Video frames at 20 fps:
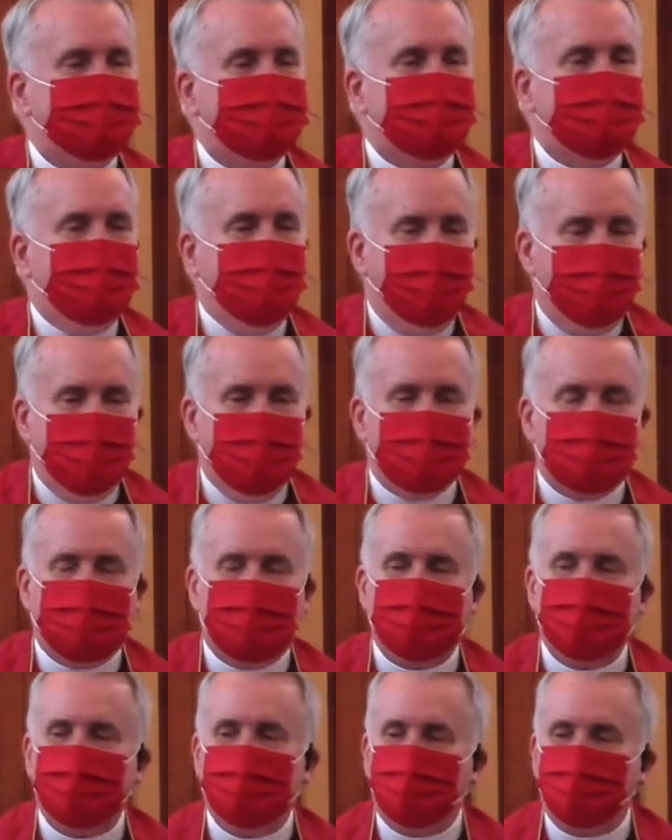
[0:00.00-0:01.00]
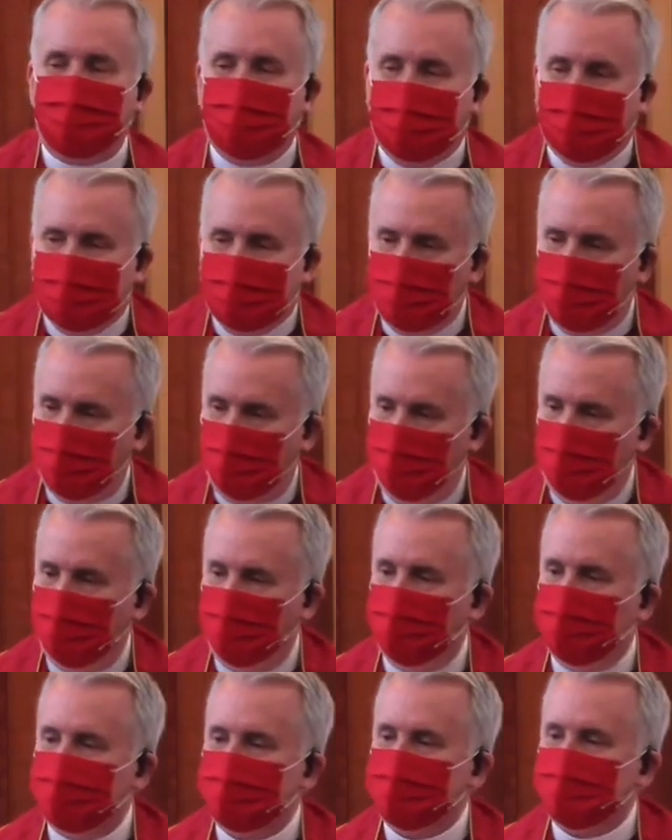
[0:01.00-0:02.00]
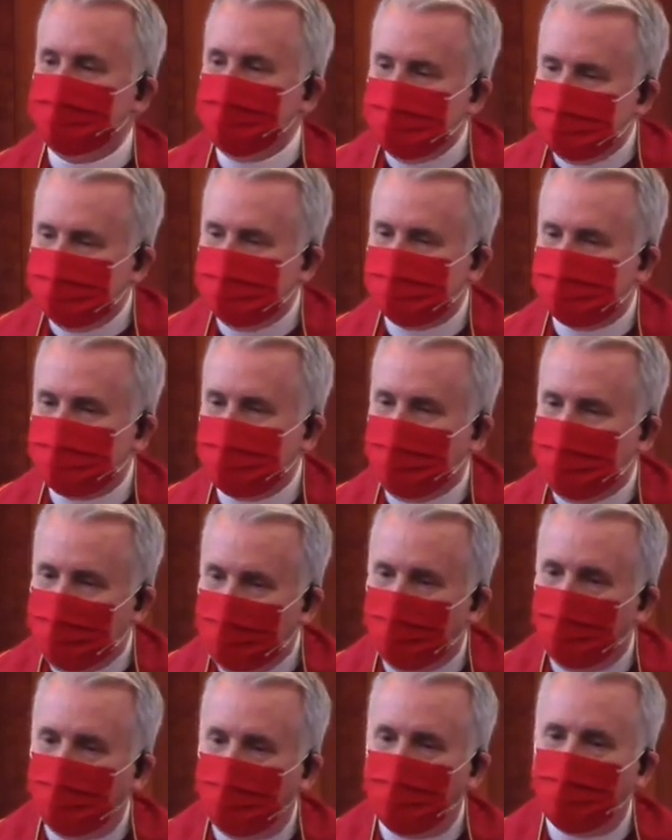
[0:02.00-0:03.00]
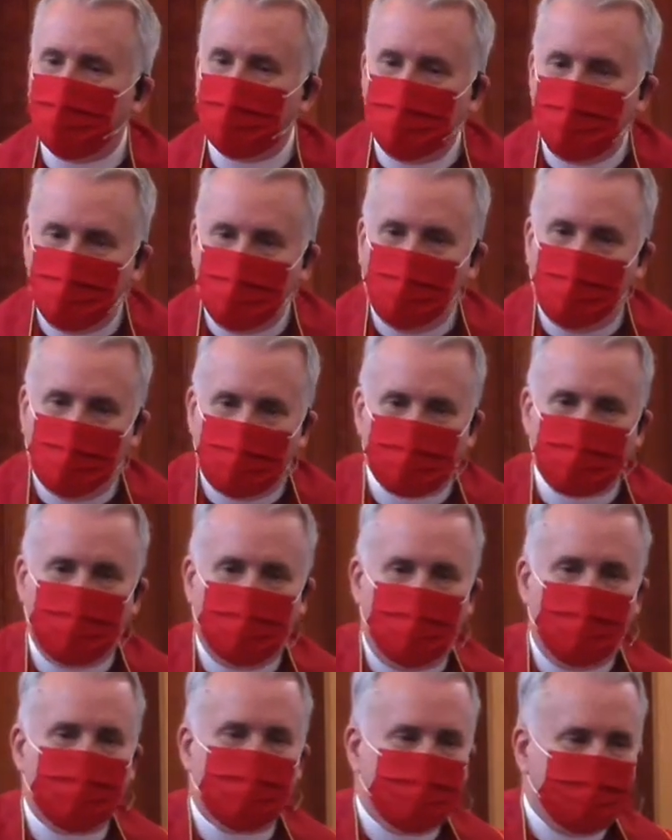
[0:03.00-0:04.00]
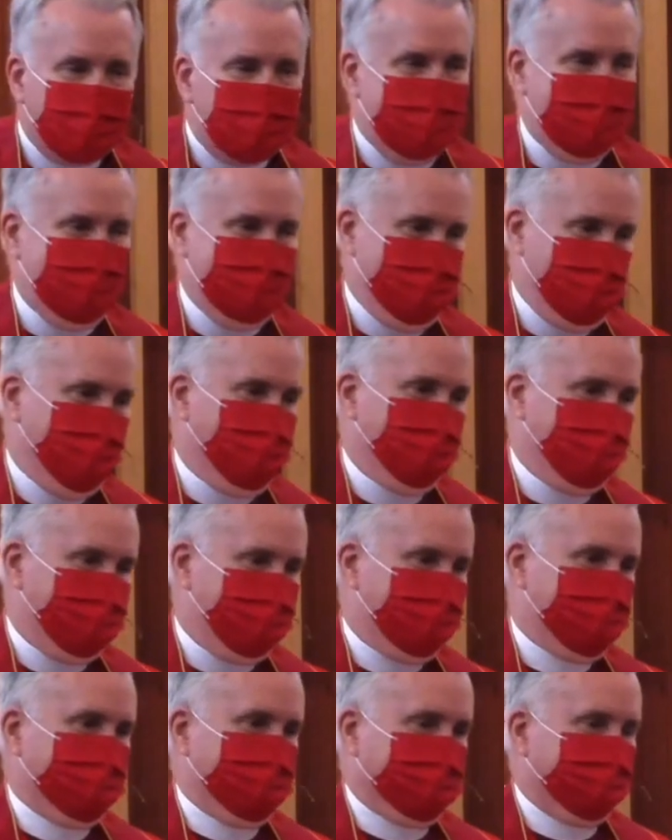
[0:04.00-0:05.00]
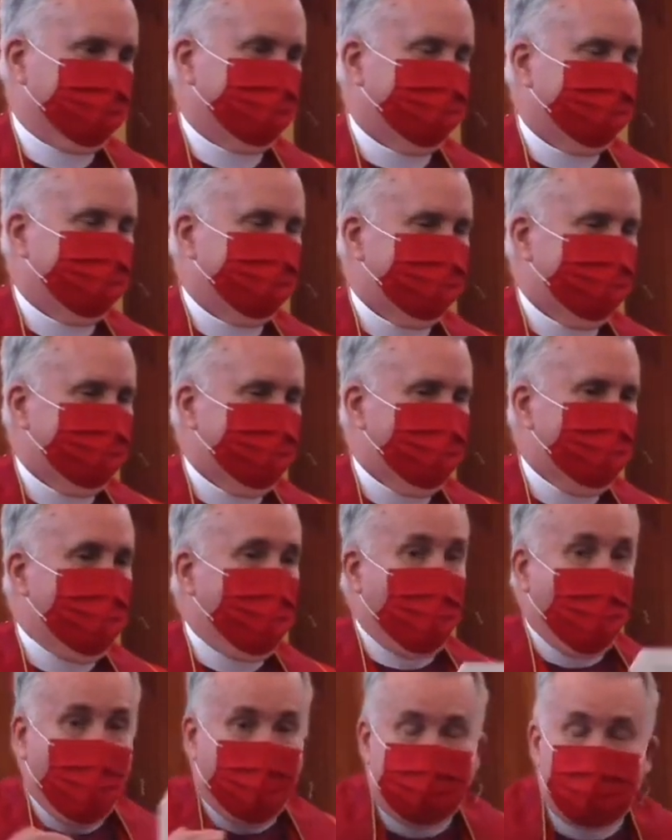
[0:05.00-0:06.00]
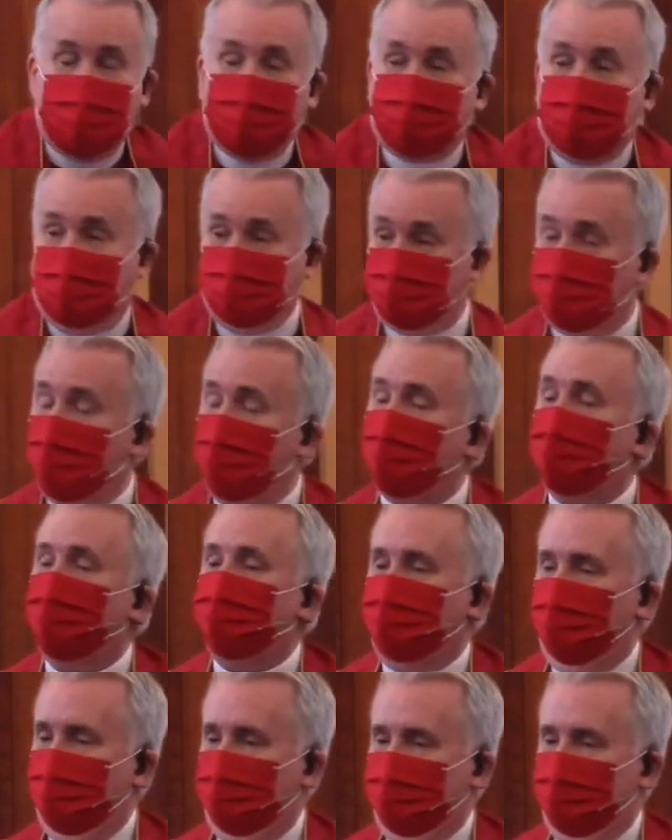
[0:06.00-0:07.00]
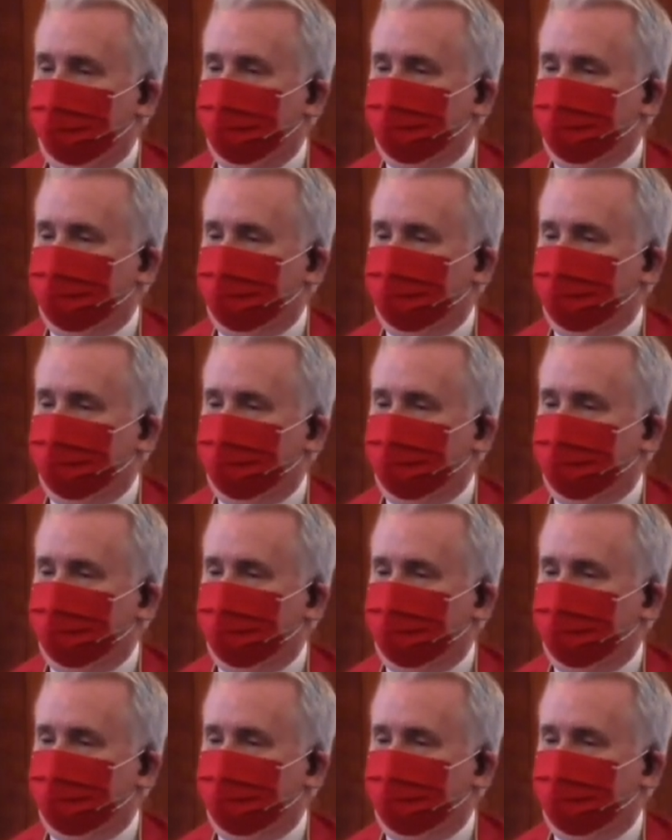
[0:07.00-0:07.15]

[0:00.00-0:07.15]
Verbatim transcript: and that kind of power into our mortal frames. And yet, that's what we're praying.